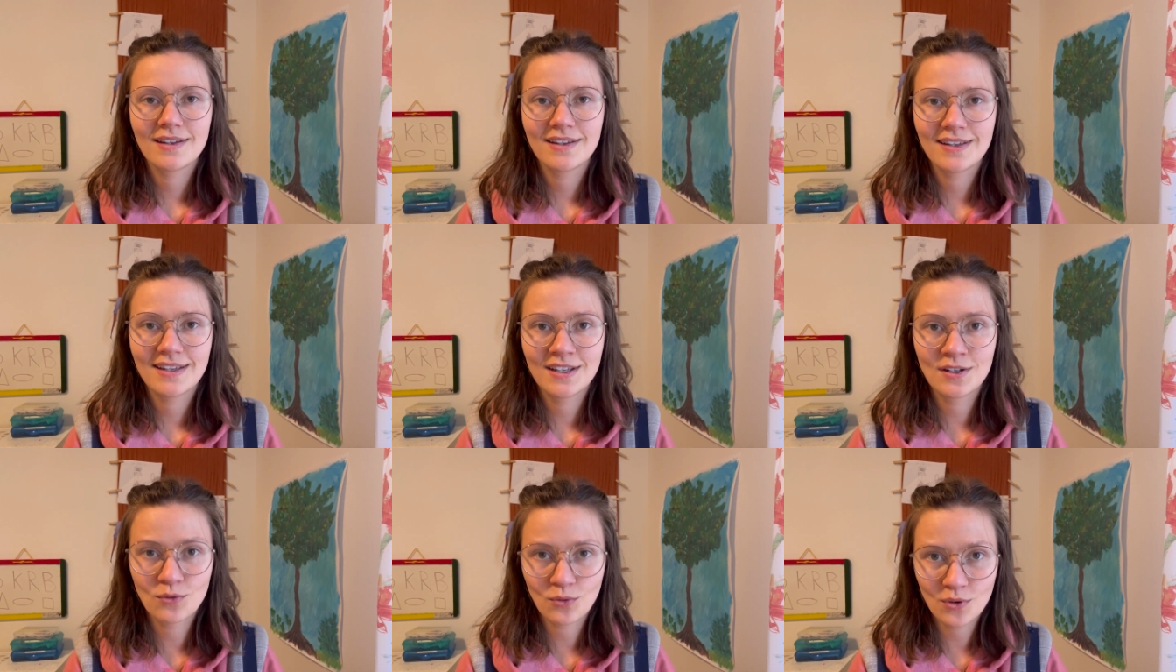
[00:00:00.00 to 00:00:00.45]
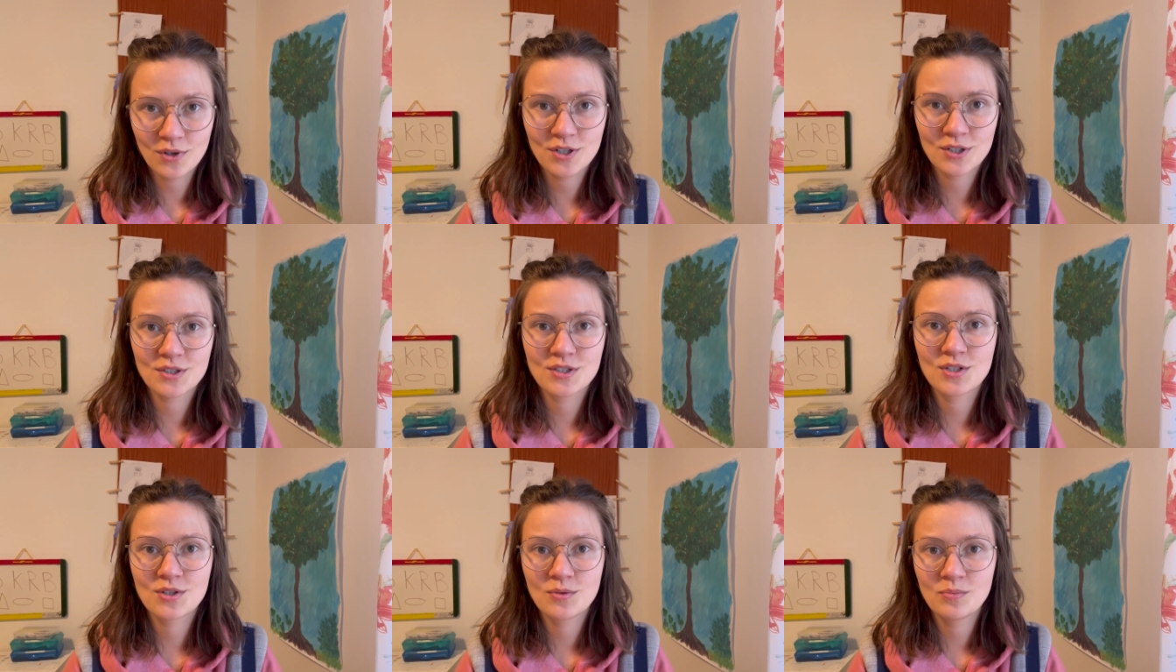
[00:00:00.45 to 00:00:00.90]
in order
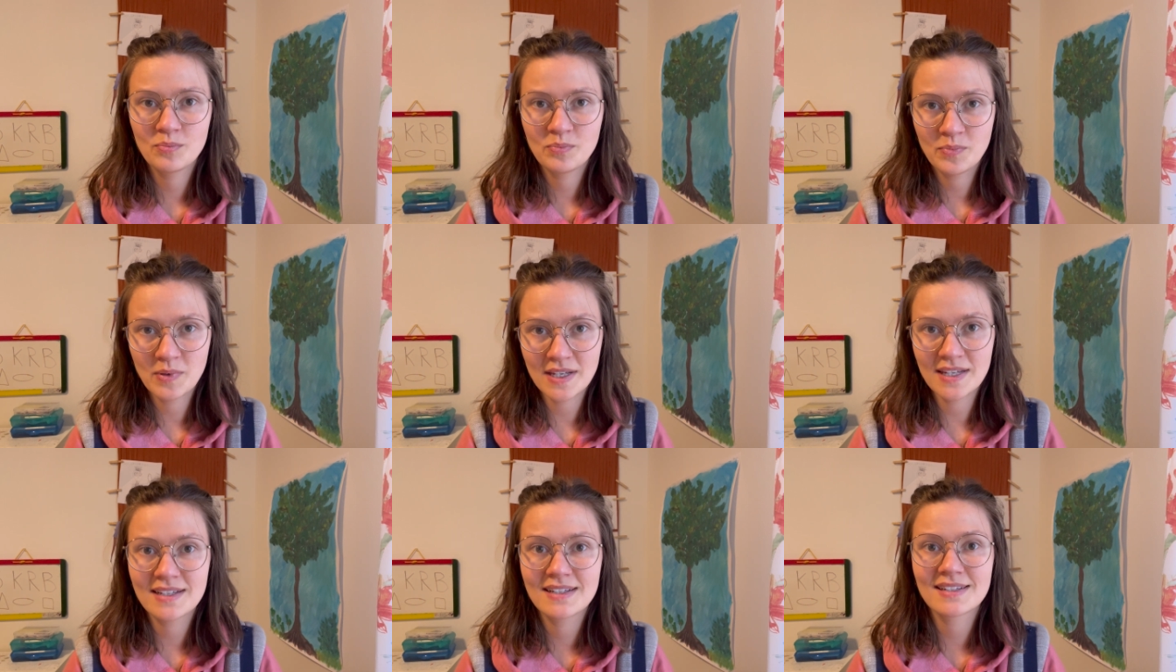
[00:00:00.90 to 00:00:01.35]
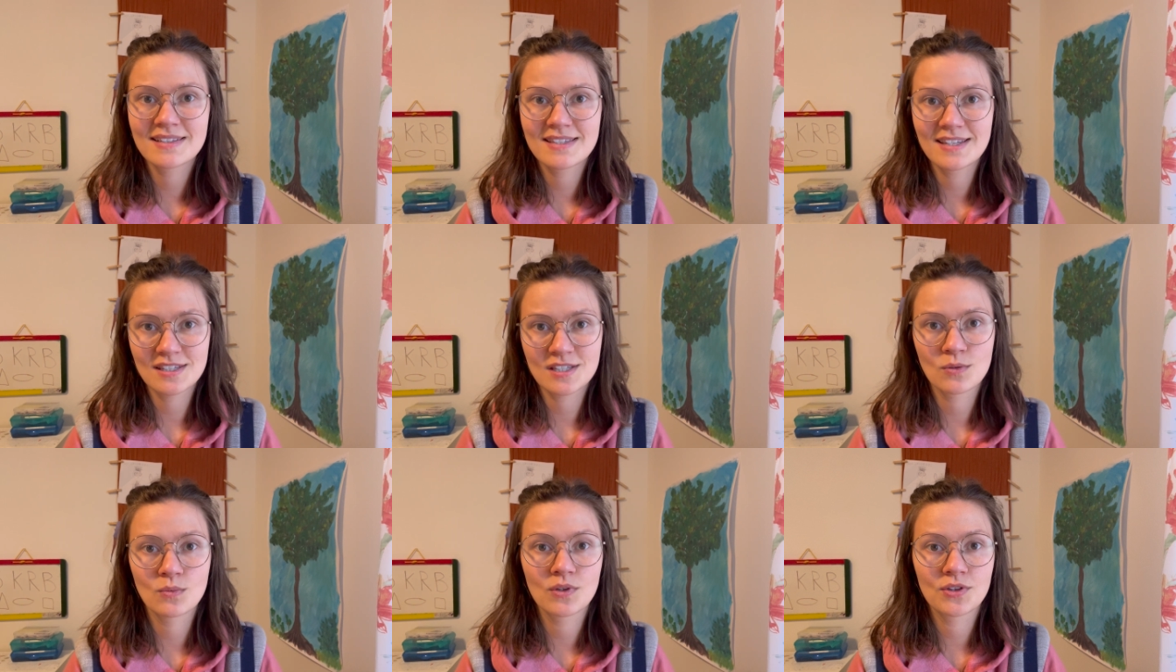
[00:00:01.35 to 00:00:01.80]
to be
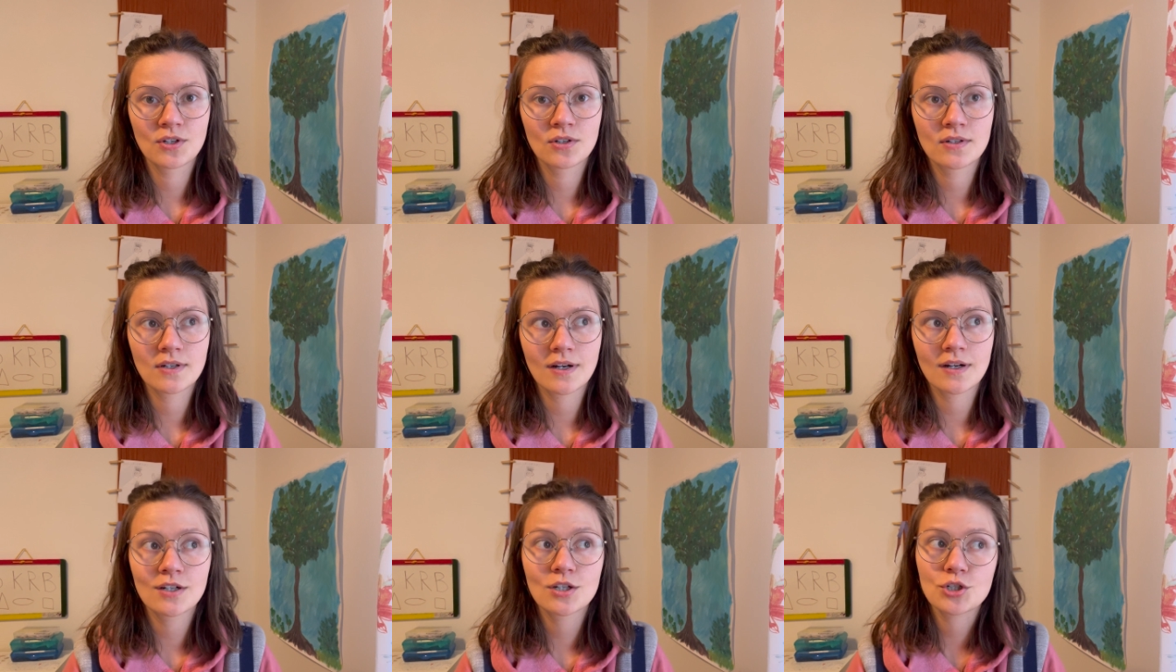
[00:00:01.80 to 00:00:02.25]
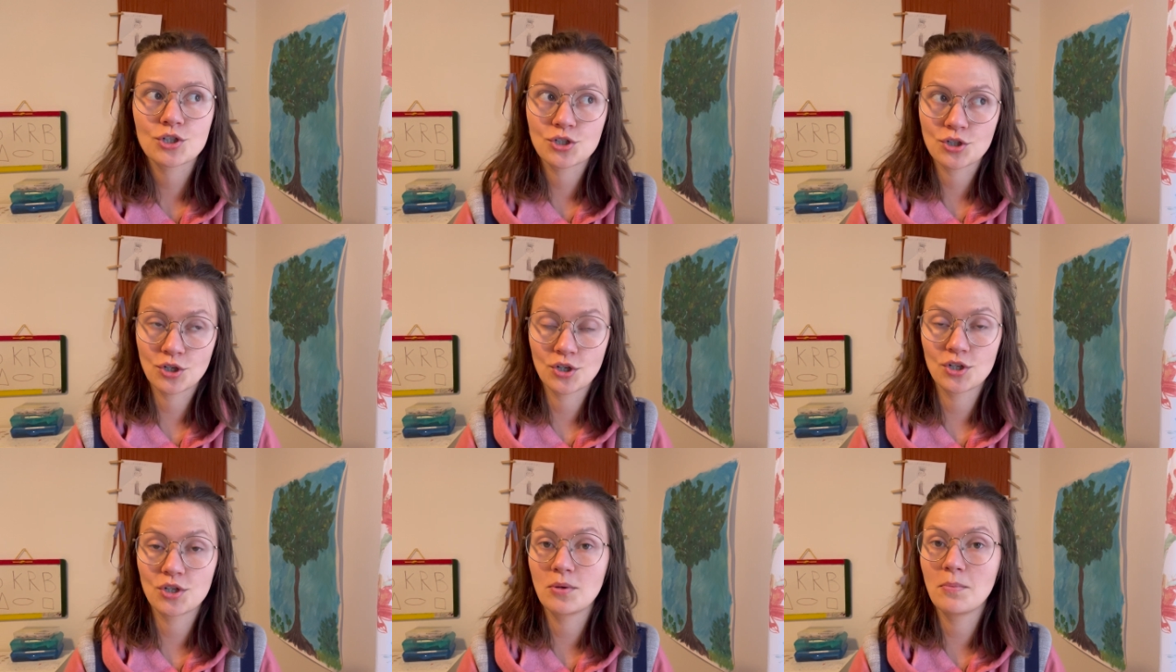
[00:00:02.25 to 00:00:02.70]
consistent with your dog,
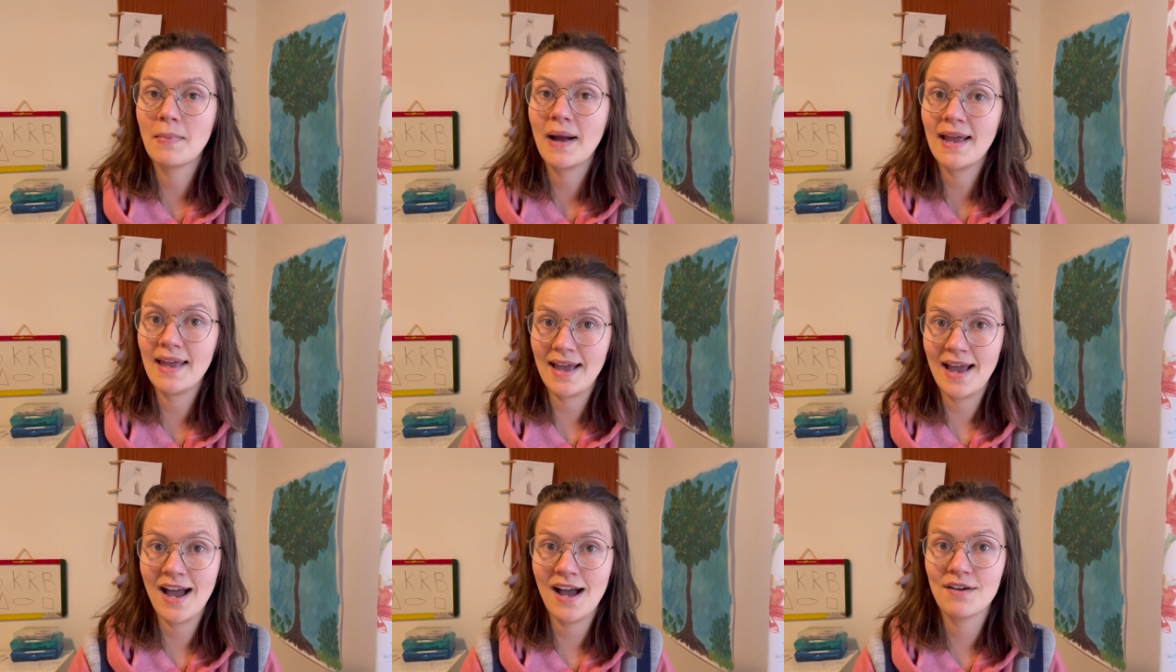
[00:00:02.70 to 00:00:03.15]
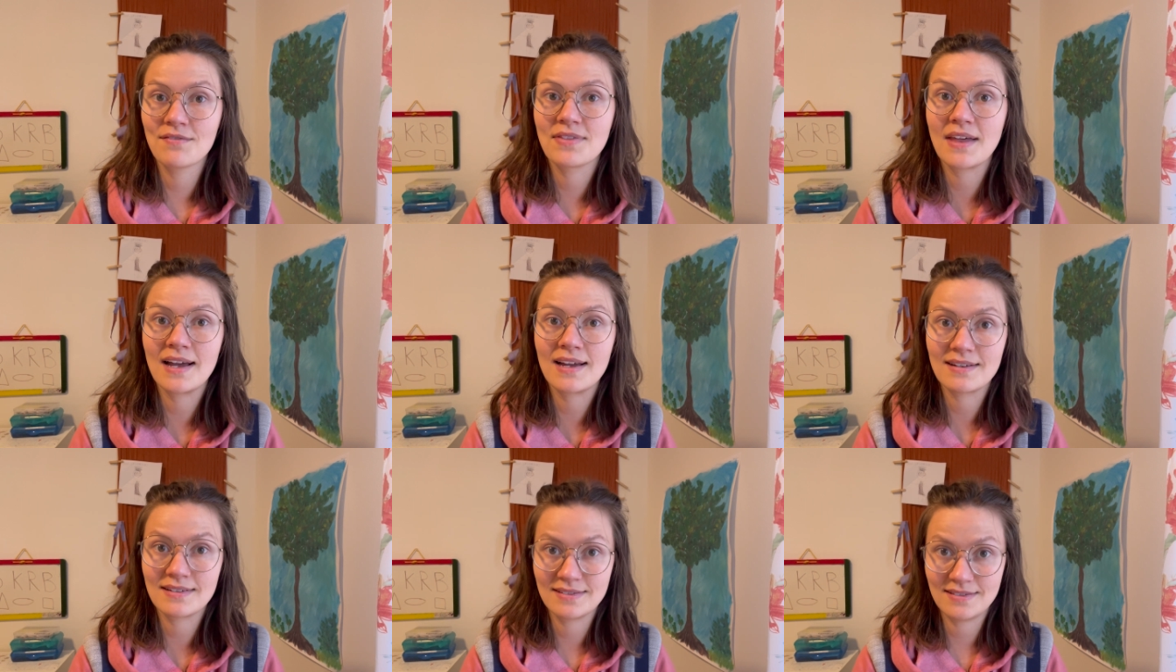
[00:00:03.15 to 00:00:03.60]
sure, you might have
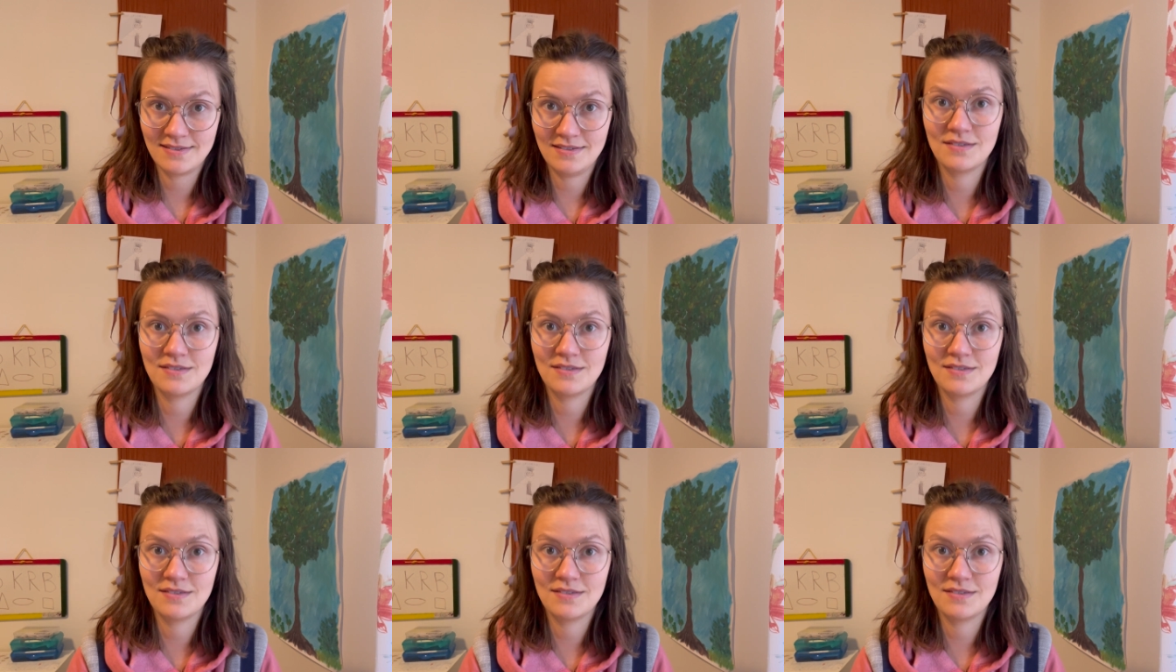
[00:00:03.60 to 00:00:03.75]
that